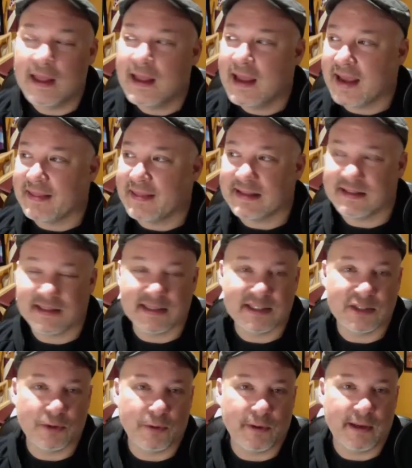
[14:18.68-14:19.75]
and that's the
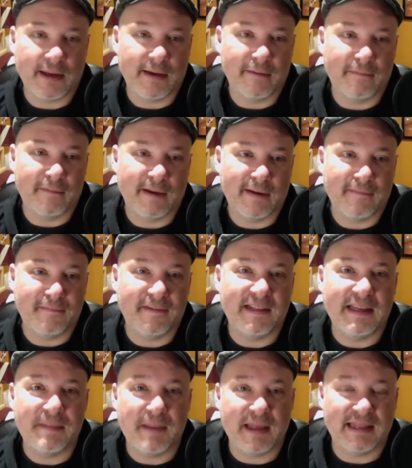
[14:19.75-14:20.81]
story of
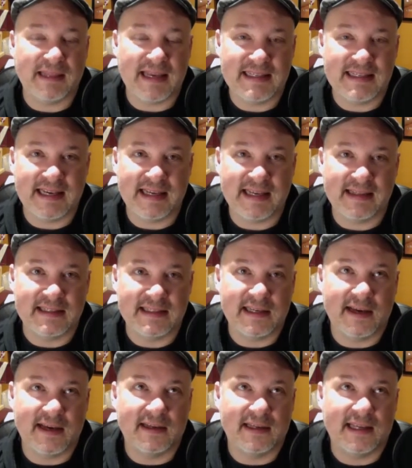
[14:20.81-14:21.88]
Felipe Leite, this
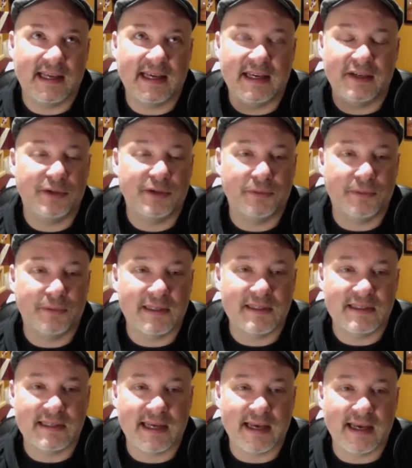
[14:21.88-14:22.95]
young kid who
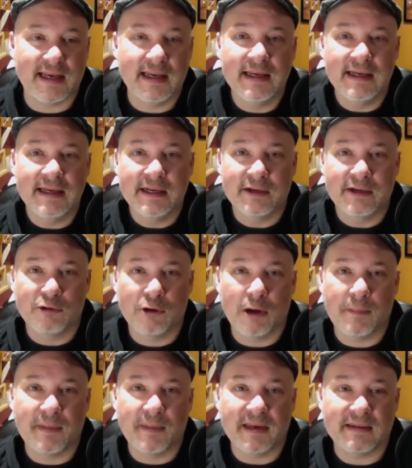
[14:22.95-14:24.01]
grew
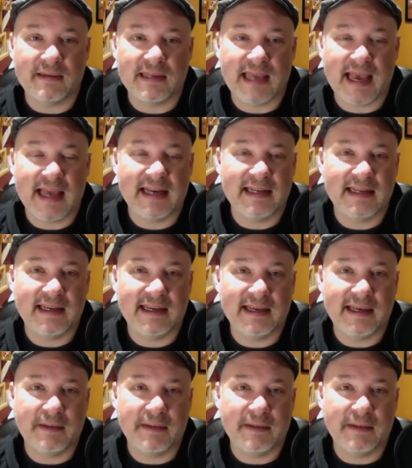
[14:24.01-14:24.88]
up in Canada.